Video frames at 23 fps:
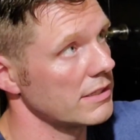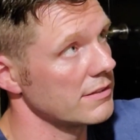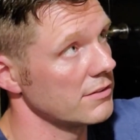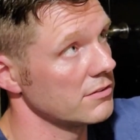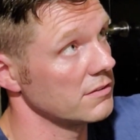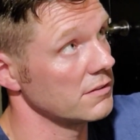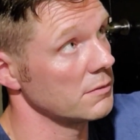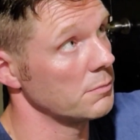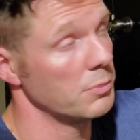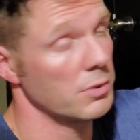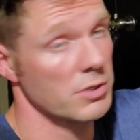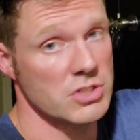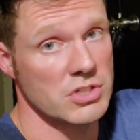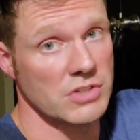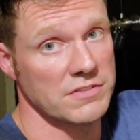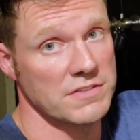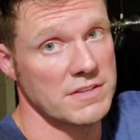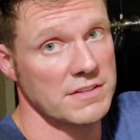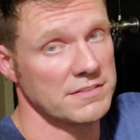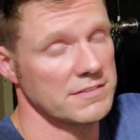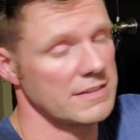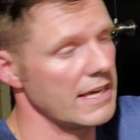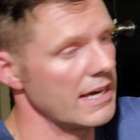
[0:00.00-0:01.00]
does is it
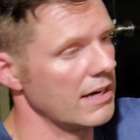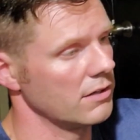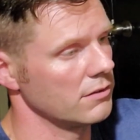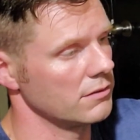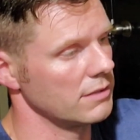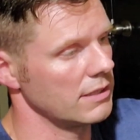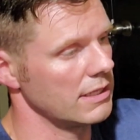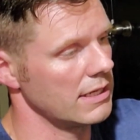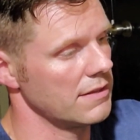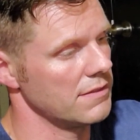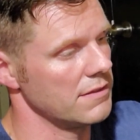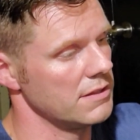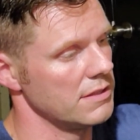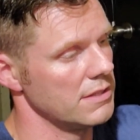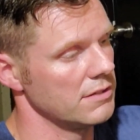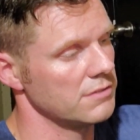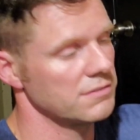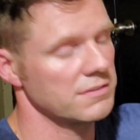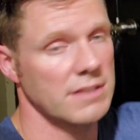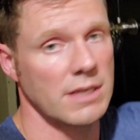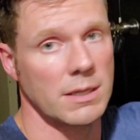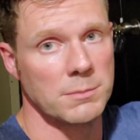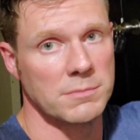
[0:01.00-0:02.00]
pushes this down and then
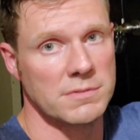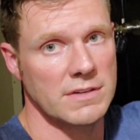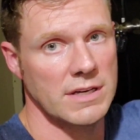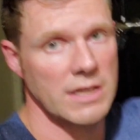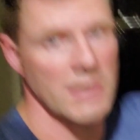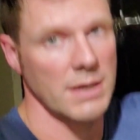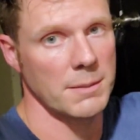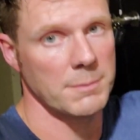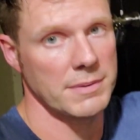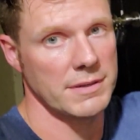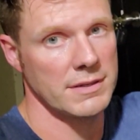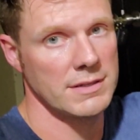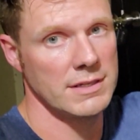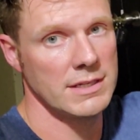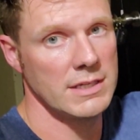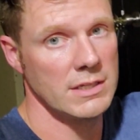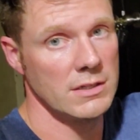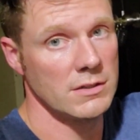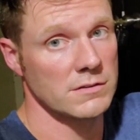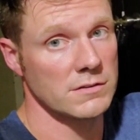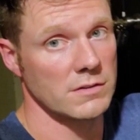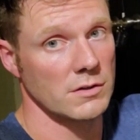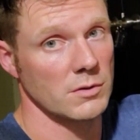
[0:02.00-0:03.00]
this comes up.
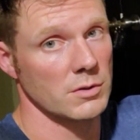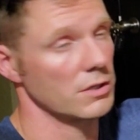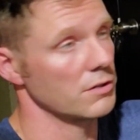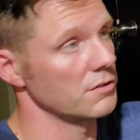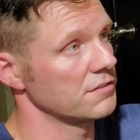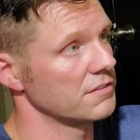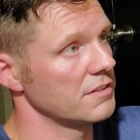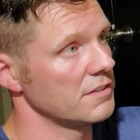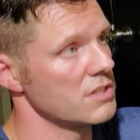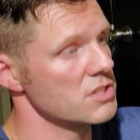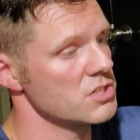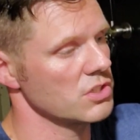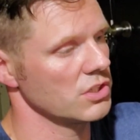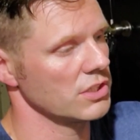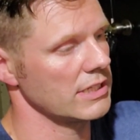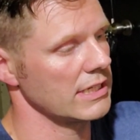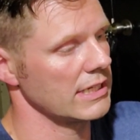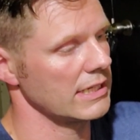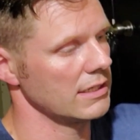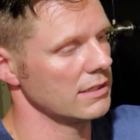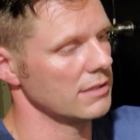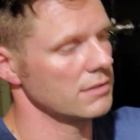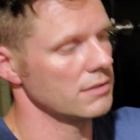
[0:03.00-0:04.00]
So you're
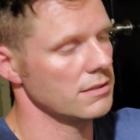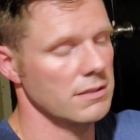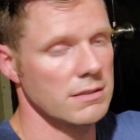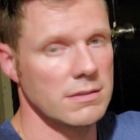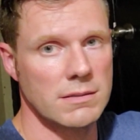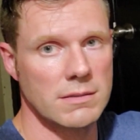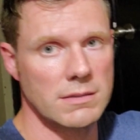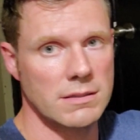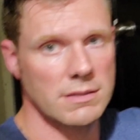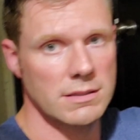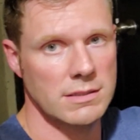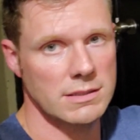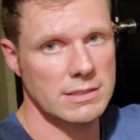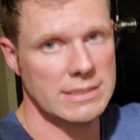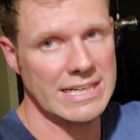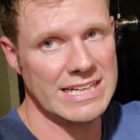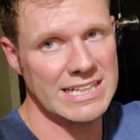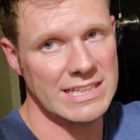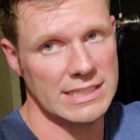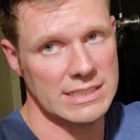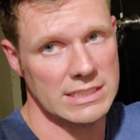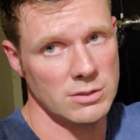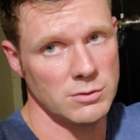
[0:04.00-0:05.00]
essentially
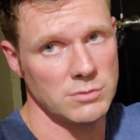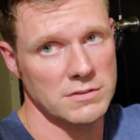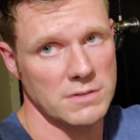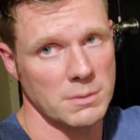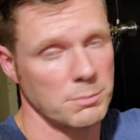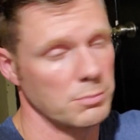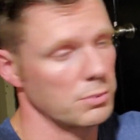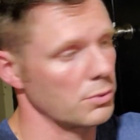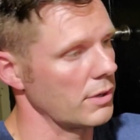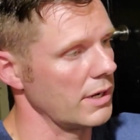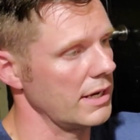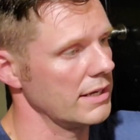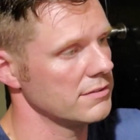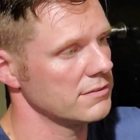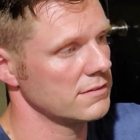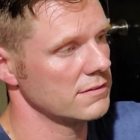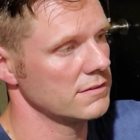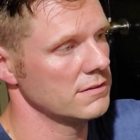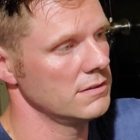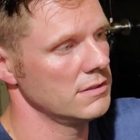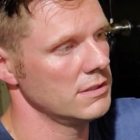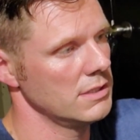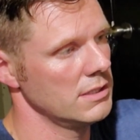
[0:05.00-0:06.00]
kind of like using a
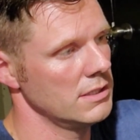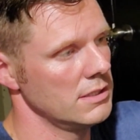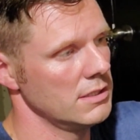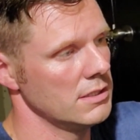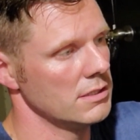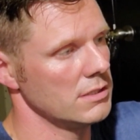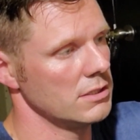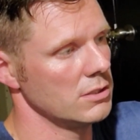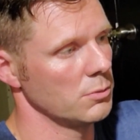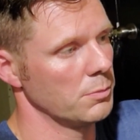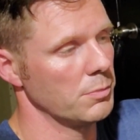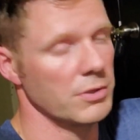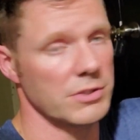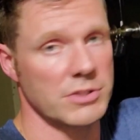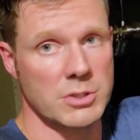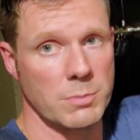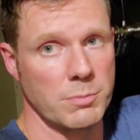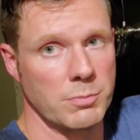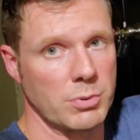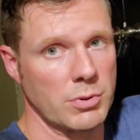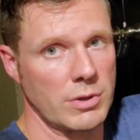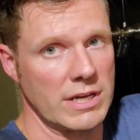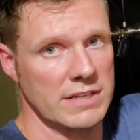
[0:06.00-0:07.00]
press. You'll put
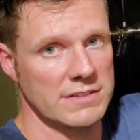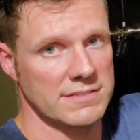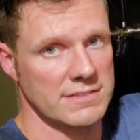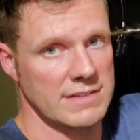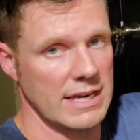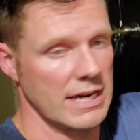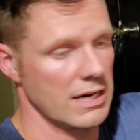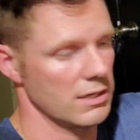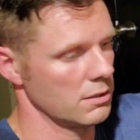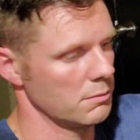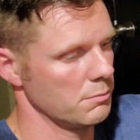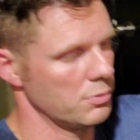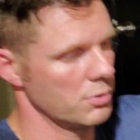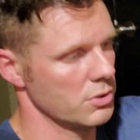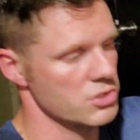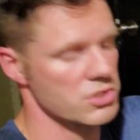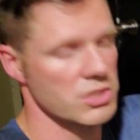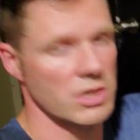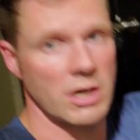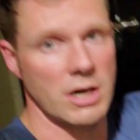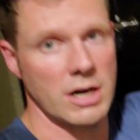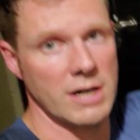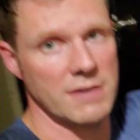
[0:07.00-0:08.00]
your press down and
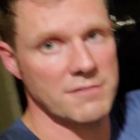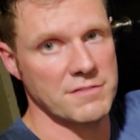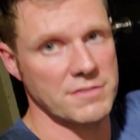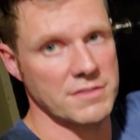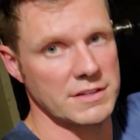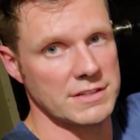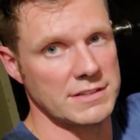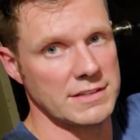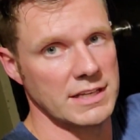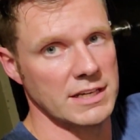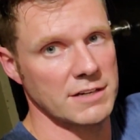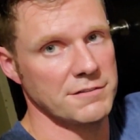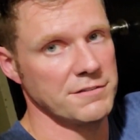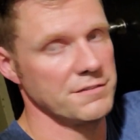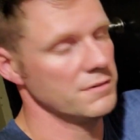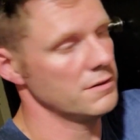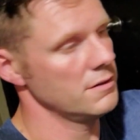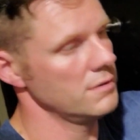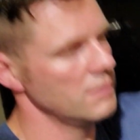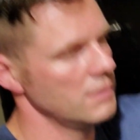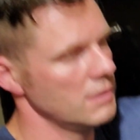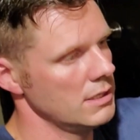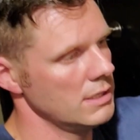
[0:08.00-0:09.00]
push it off the diff,
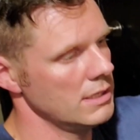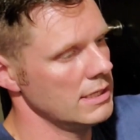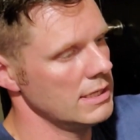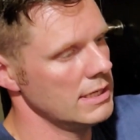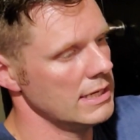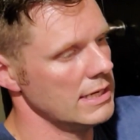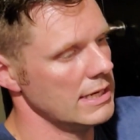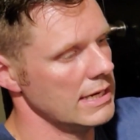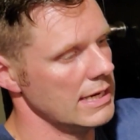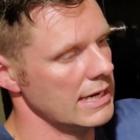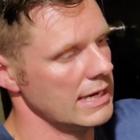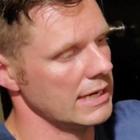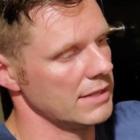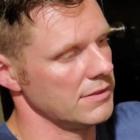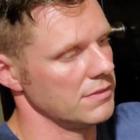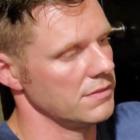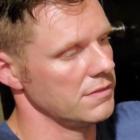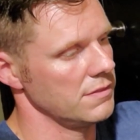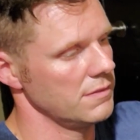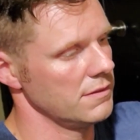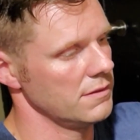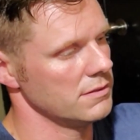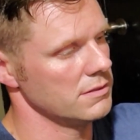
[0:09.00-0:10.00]

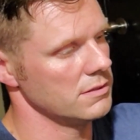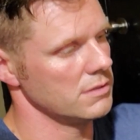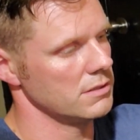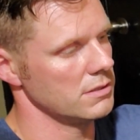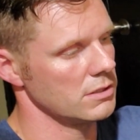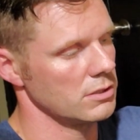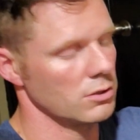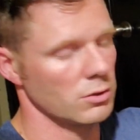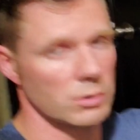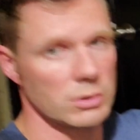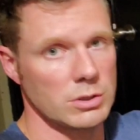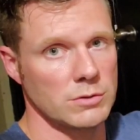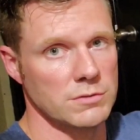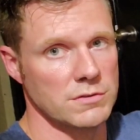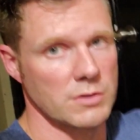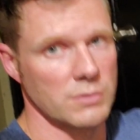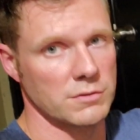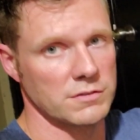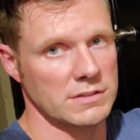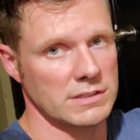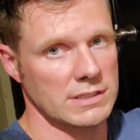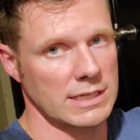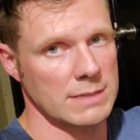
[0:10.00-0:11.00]
and you'll use
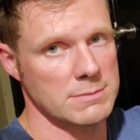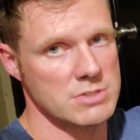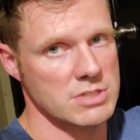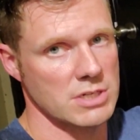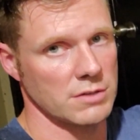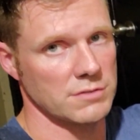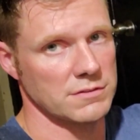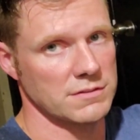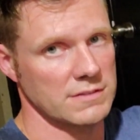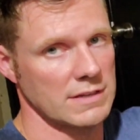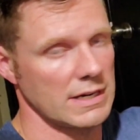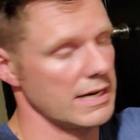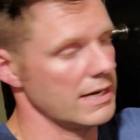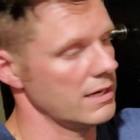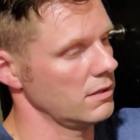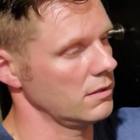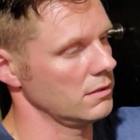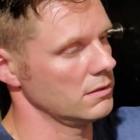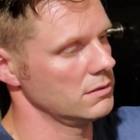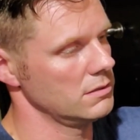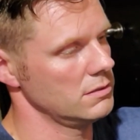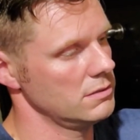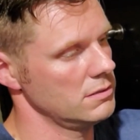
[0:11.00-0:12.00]
those clamshell
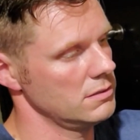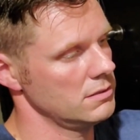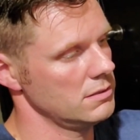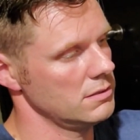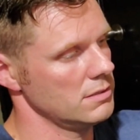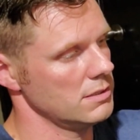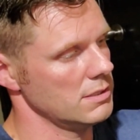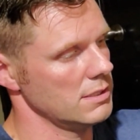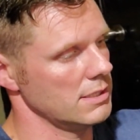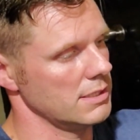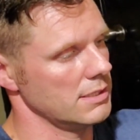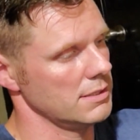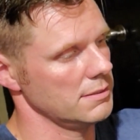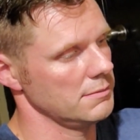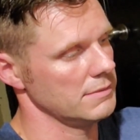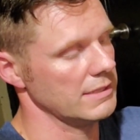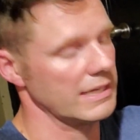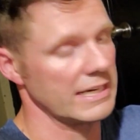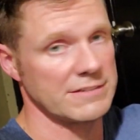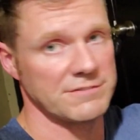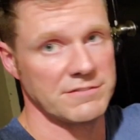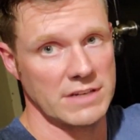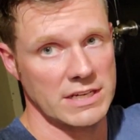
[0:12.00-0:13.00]
style
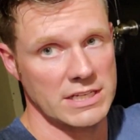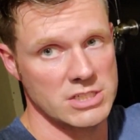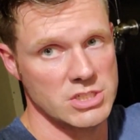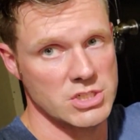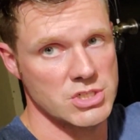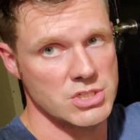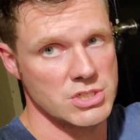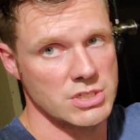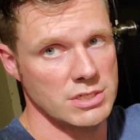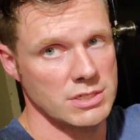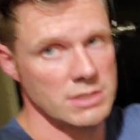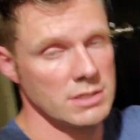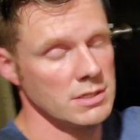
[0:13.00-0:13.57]
knife edge